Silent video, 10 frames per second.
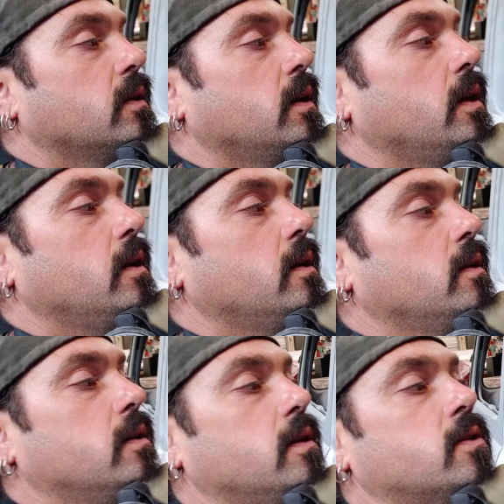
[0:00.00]

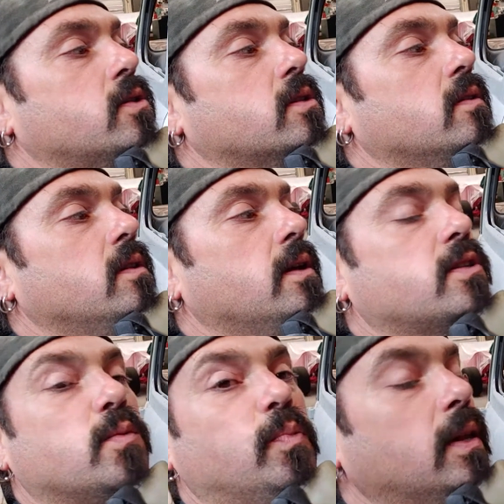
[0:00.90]
and it's
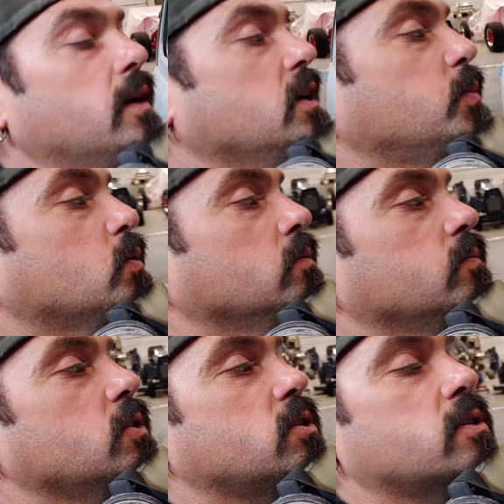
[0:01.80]
nice and pliable.
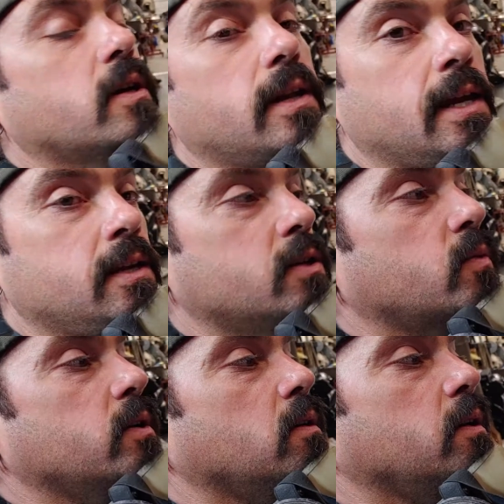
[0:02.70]
This has got 80
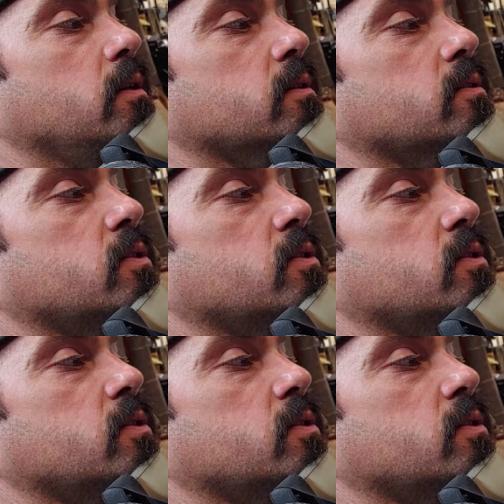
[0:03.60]
grit on it.